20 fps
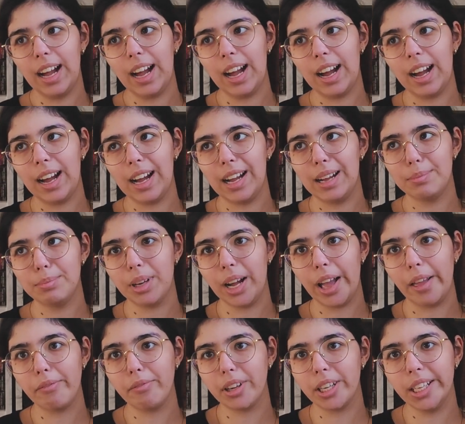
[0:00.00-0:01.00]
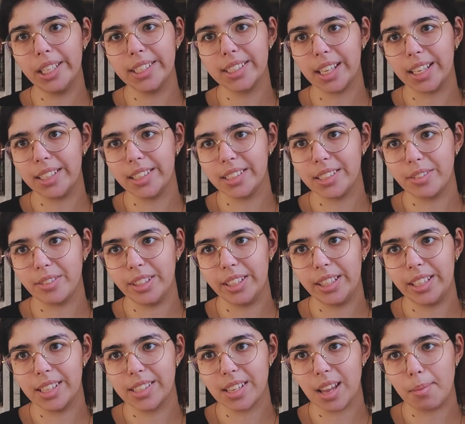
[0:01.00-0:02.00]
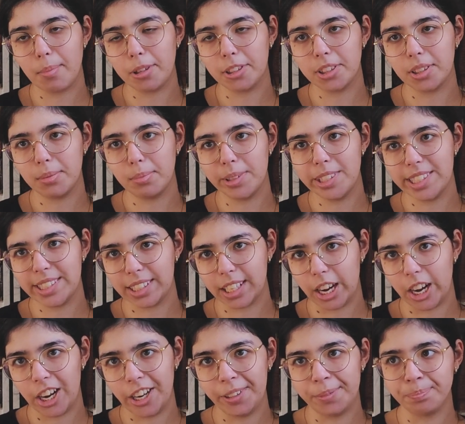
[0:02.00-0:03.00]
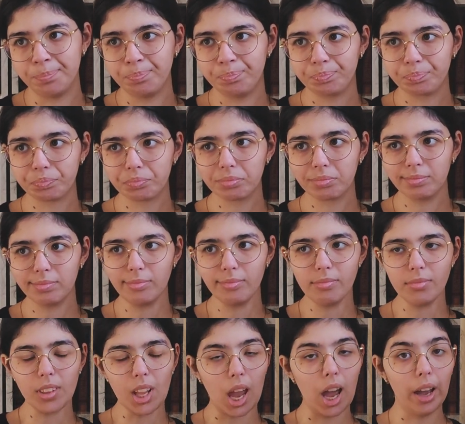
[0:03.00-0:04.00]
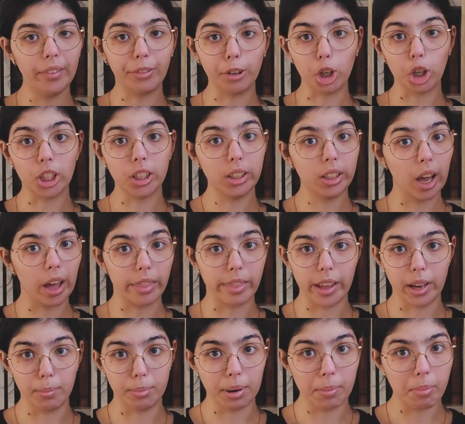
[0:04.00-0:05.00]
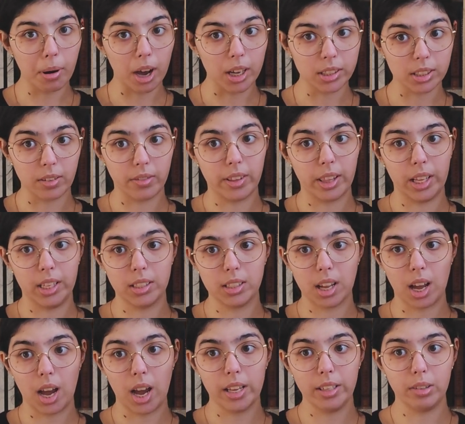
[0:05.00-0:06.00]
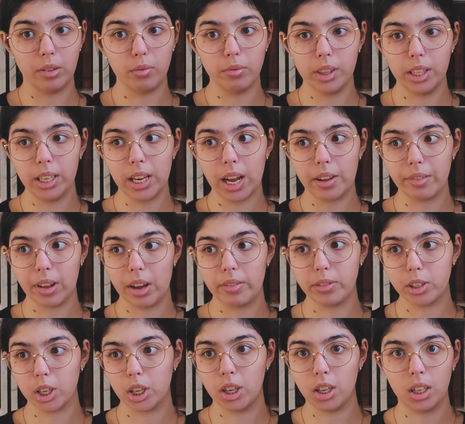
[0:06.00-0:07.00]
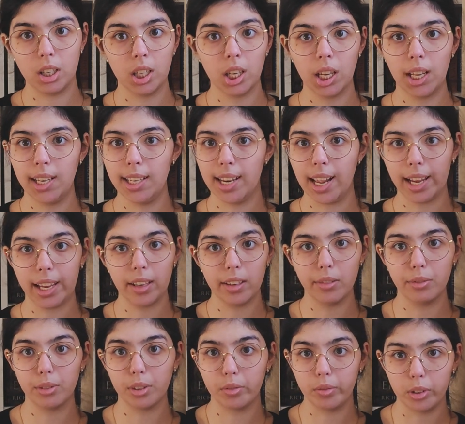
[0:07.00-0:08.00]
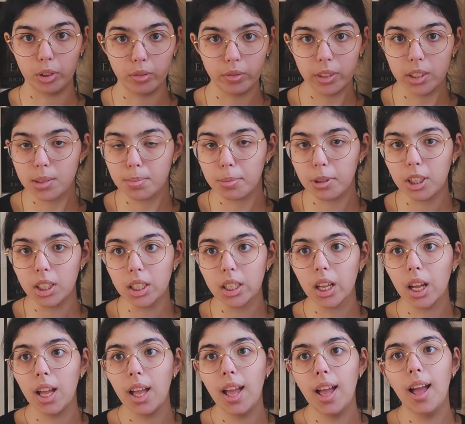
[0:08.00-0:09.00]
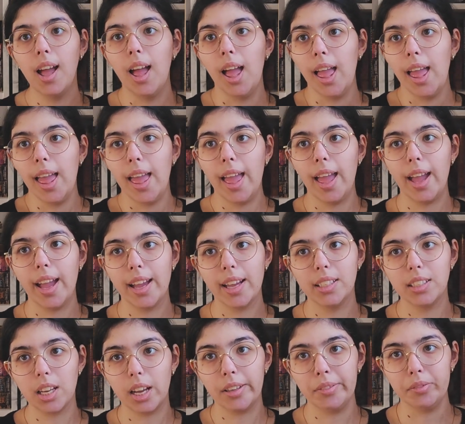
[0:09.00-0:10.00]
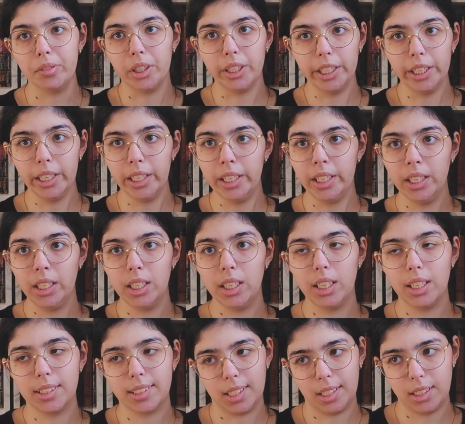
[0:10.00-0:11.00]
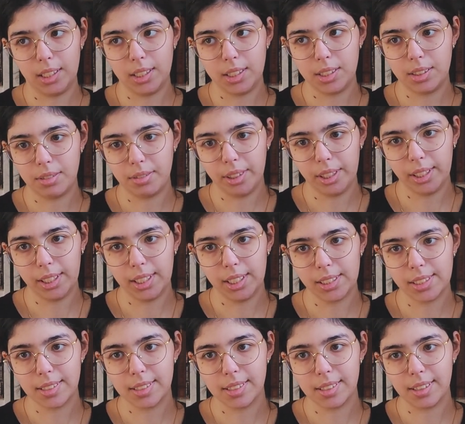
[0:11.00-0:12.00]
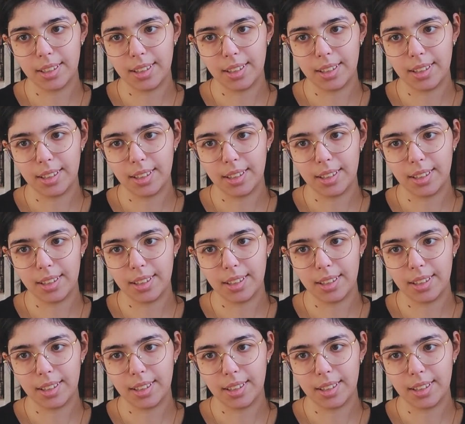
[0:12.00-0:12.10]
I'm very excited to read this. I'm also a bit scared. I've heard nothing but positive things. I don't think I've ever heard a negative review of this book, and I'm very excited to read it.